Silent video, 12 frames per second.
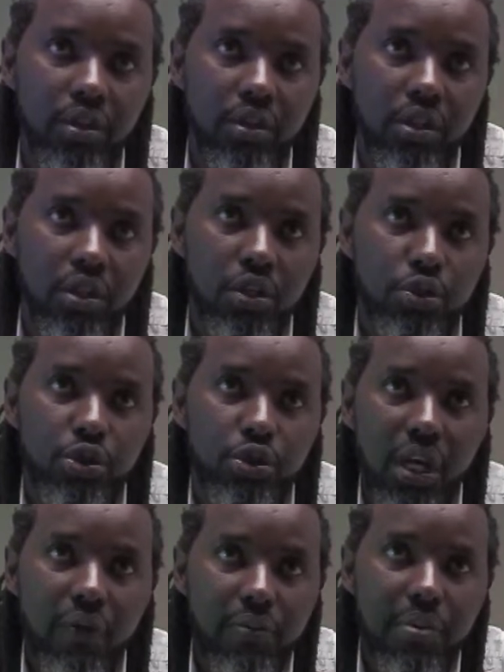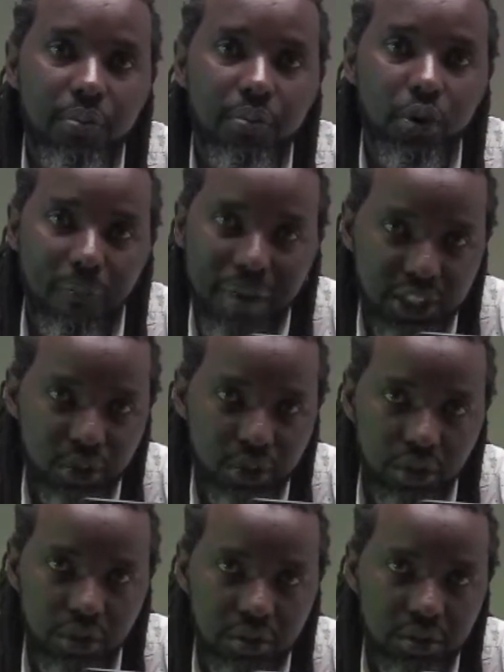share with people your passion,
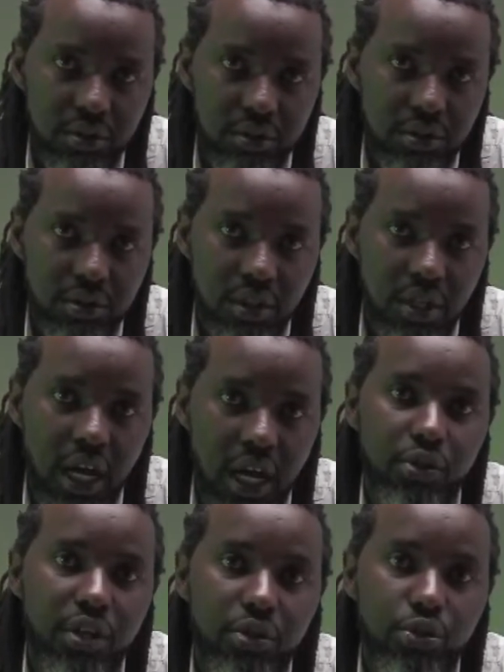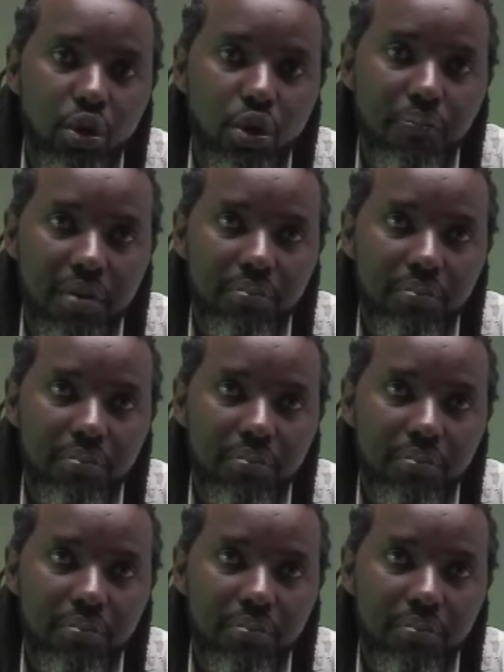and you get to show people